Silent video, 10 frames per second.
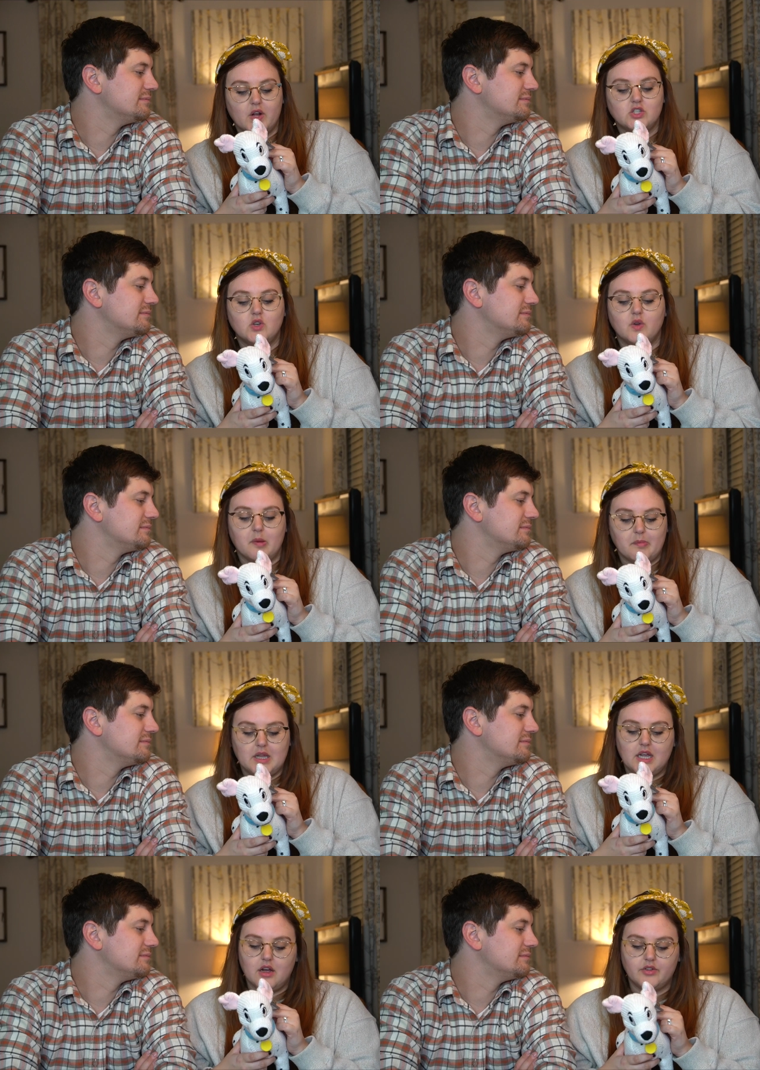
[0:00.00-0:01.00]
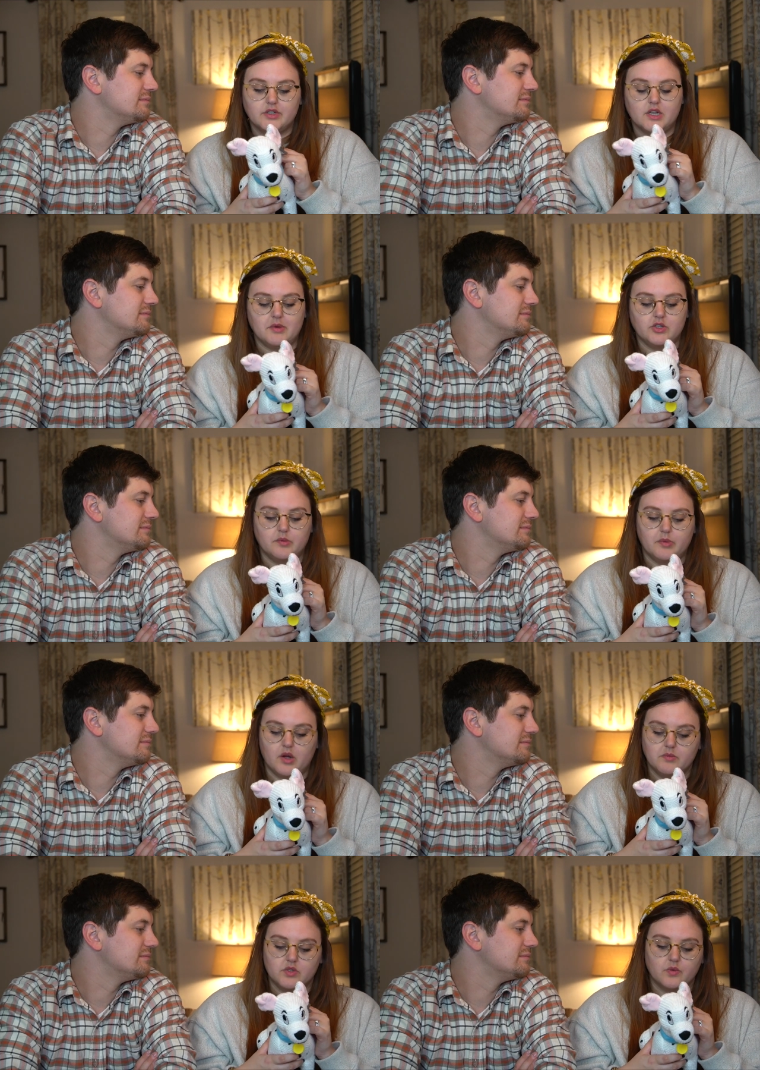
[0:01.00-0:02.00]
Speaker 1: rescuing many other Dalmatian
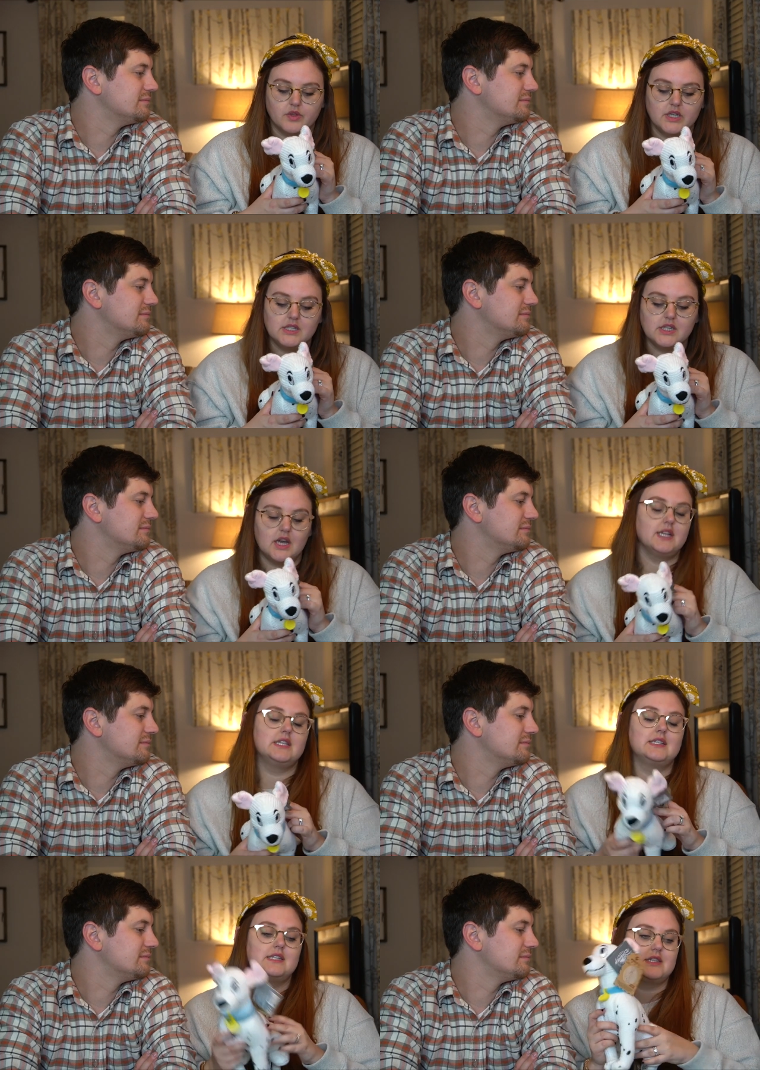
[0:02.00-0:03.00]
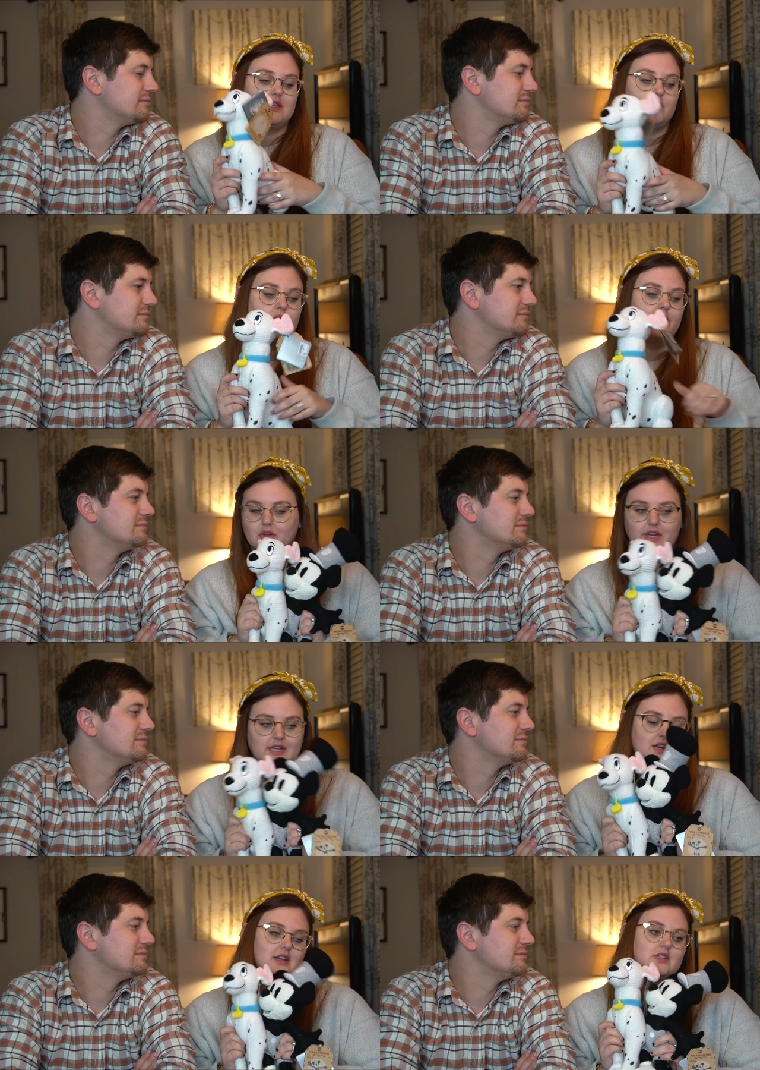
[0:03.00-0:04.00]
pups, released in 1961. Really
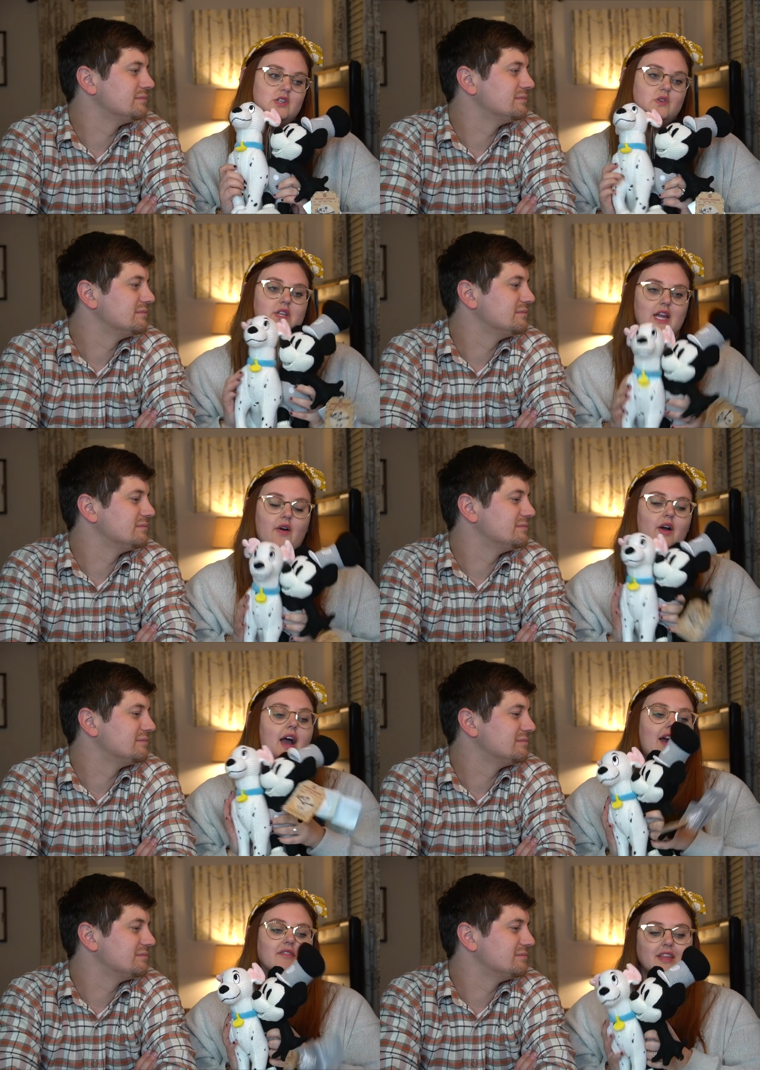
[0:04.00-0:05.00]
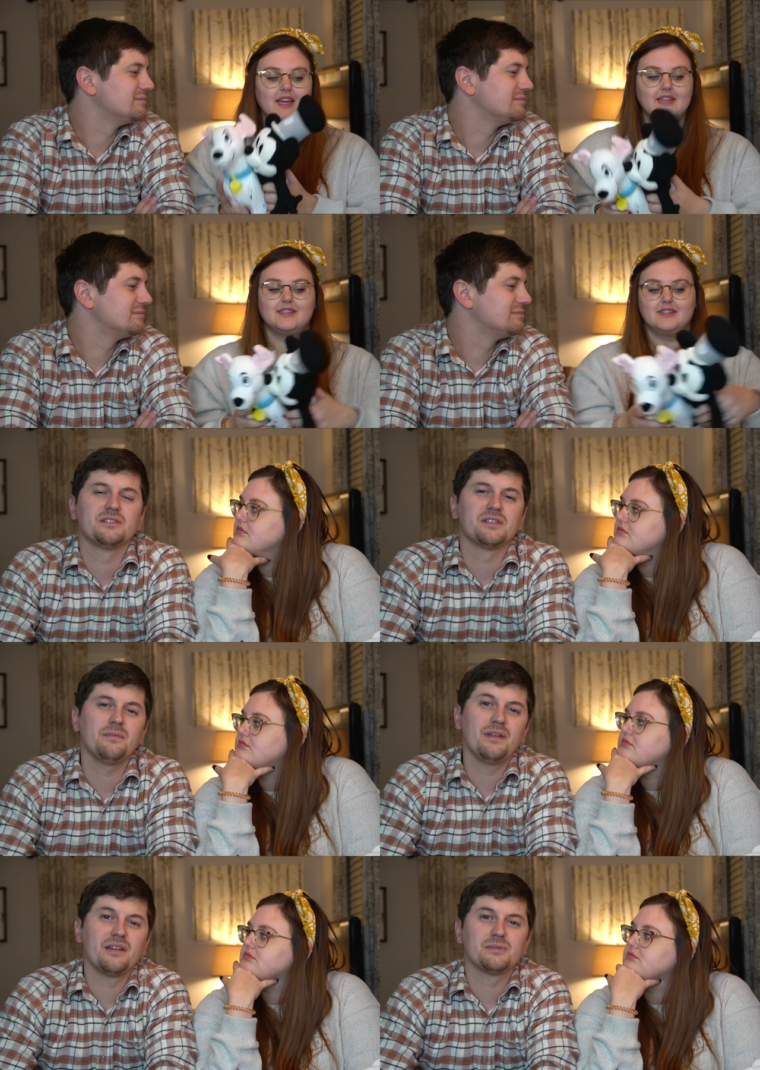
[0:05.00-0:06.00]
excited to now have these. So
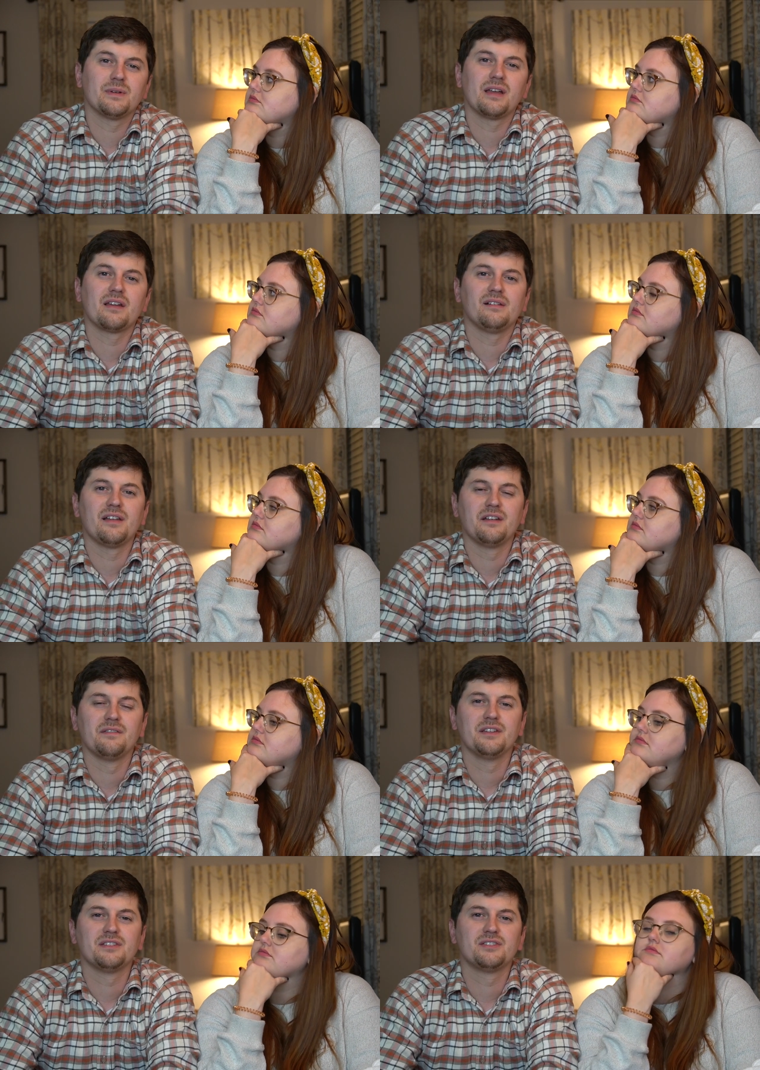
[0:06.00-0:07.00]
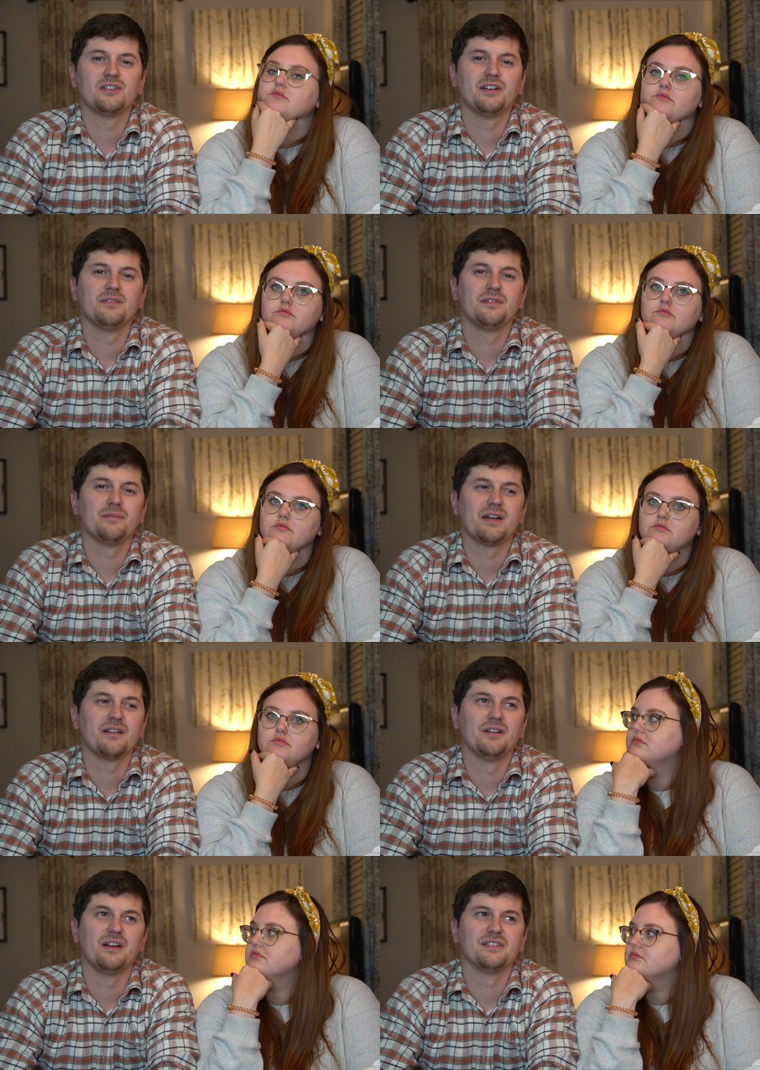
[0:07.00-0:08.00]
Speaker 2: something else we got a lot of this trip, and
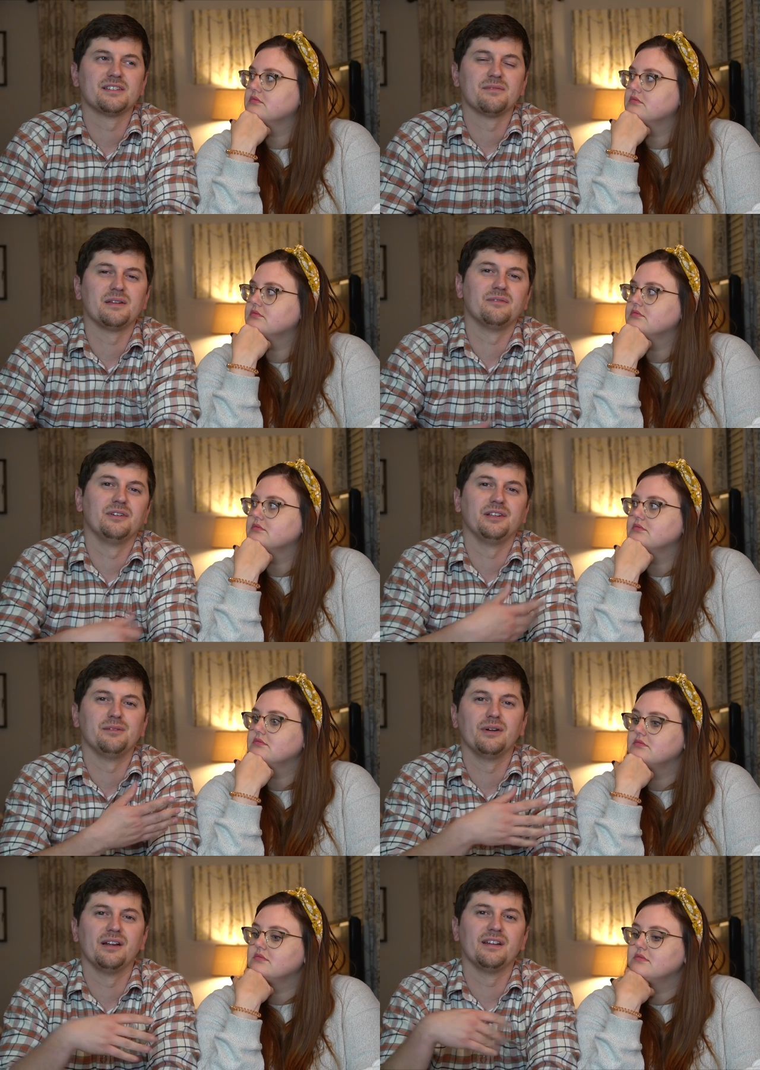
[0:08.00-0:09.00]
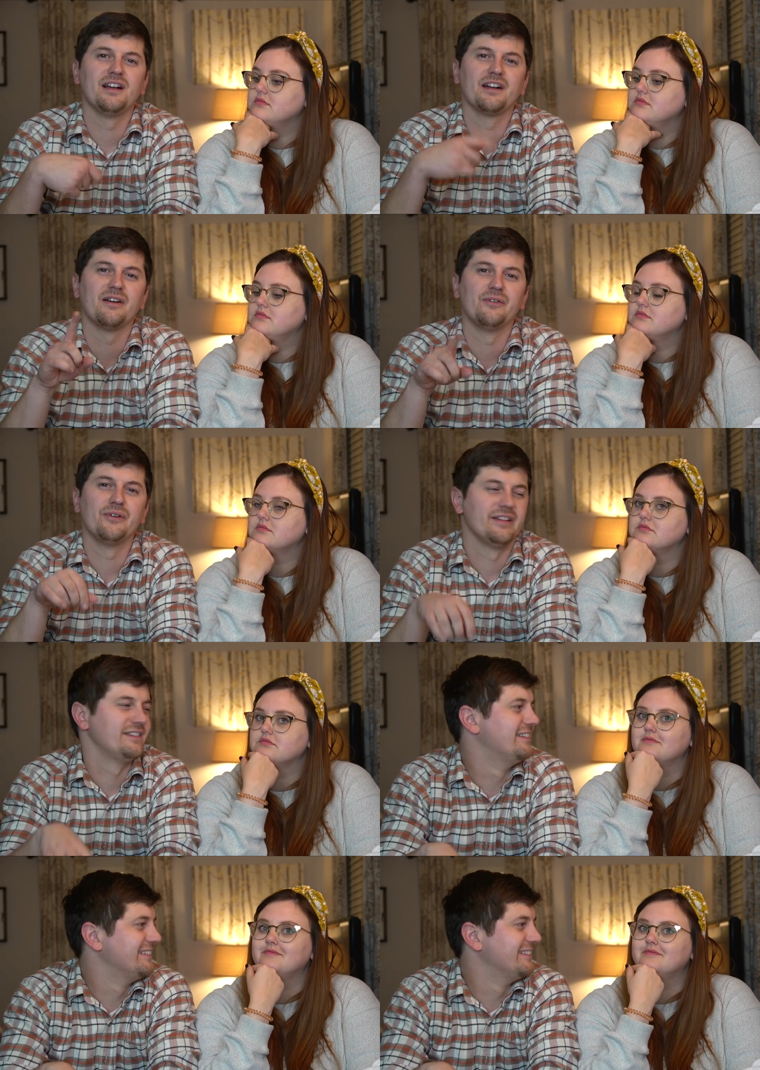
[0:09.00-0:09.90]
by us, I mean really Britt, I got one.